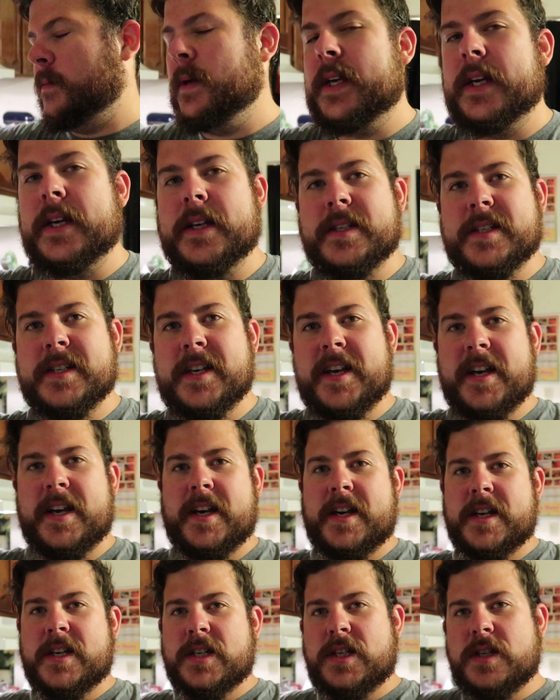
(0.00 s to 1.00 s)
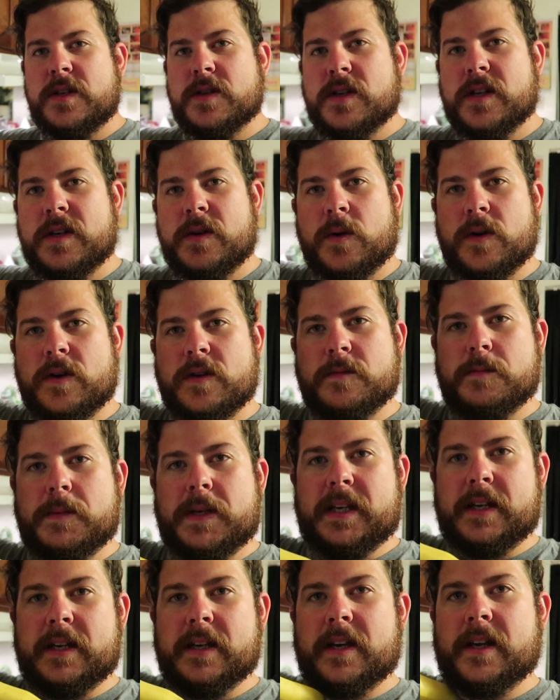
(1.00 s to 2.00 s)
because she usually orders
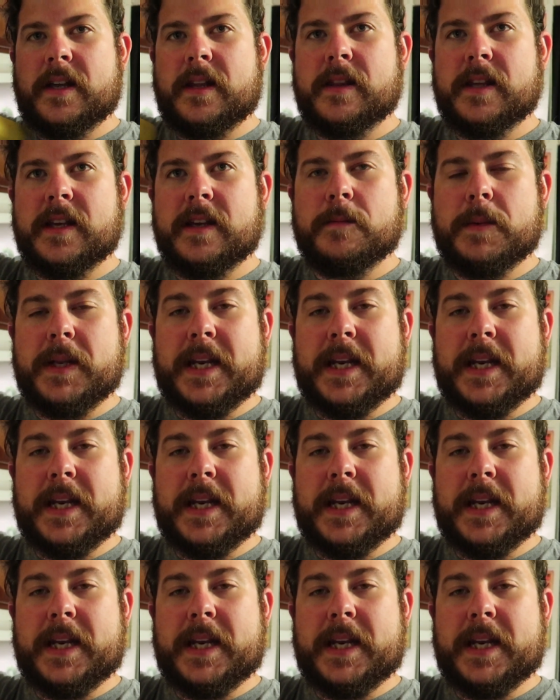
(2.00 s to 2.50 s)
me a thing of